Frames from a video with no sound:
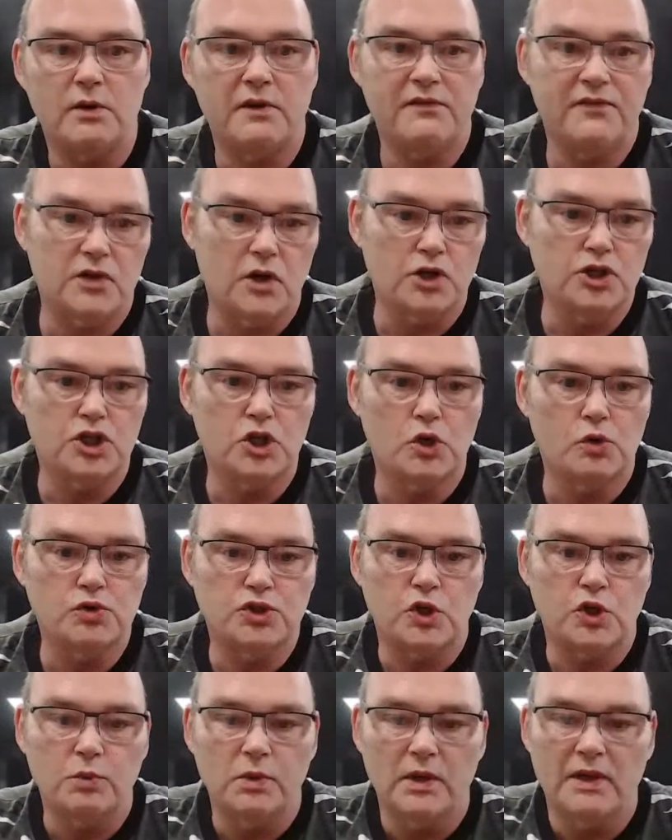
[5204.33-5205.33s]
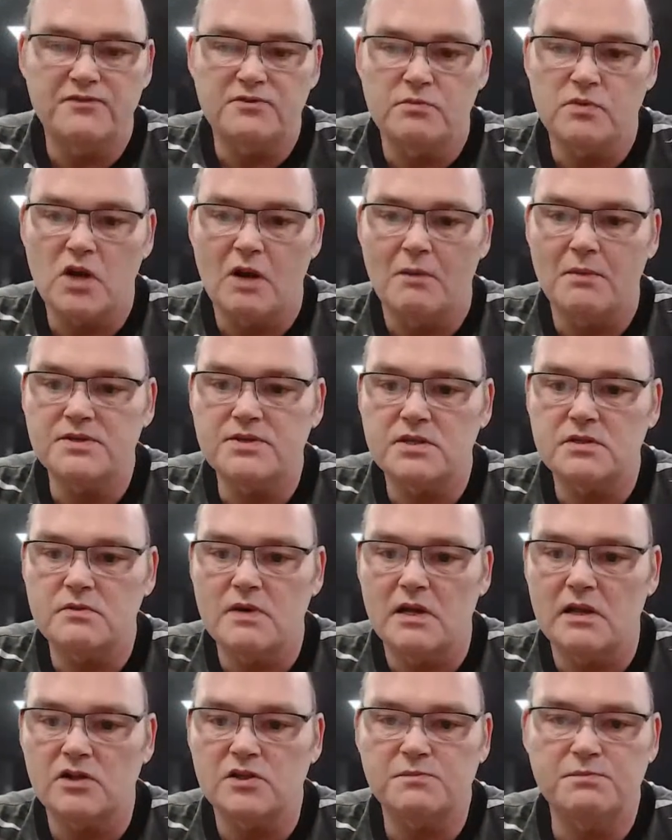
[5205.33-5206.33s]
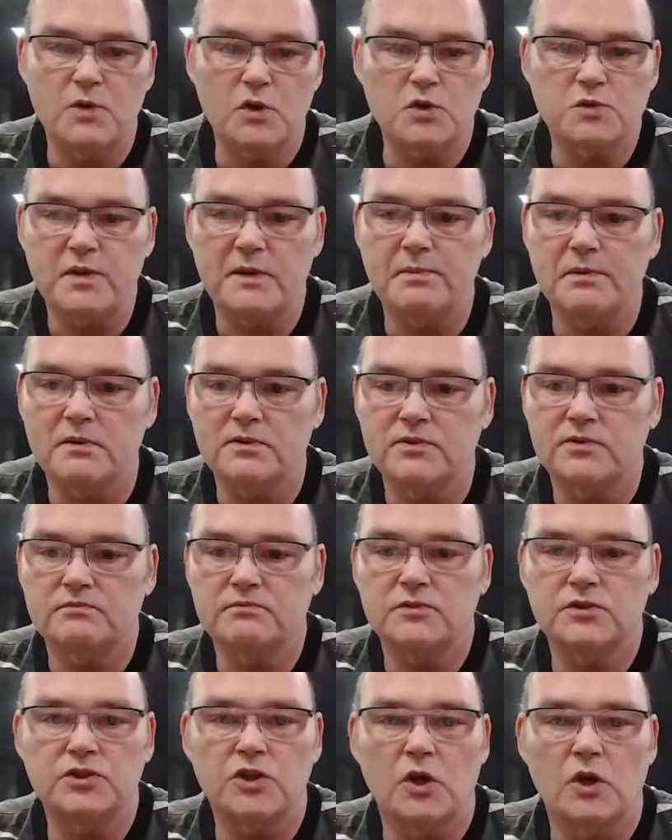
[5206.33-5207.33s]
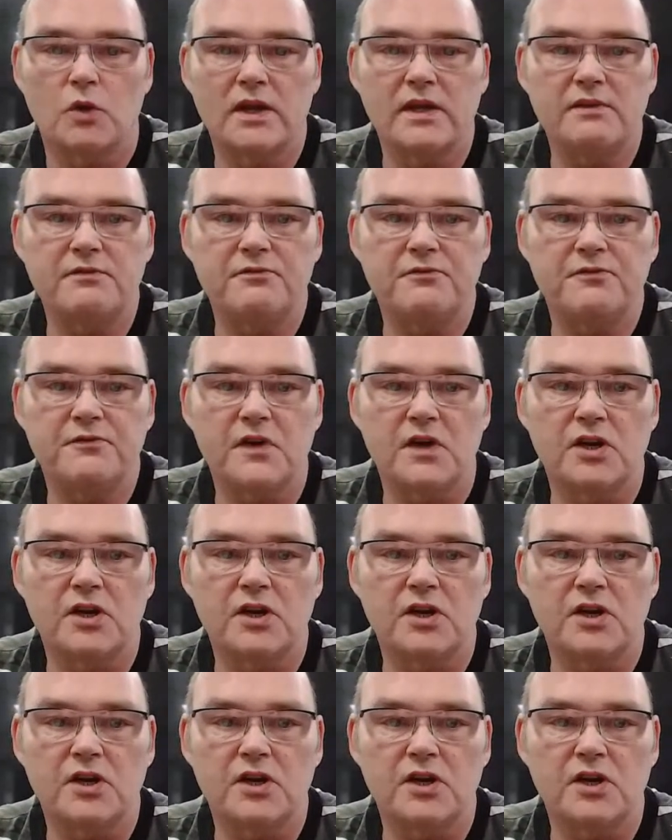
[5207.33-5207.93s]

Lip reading: If you're on YouTube, leave some comments as well, because most people don't leave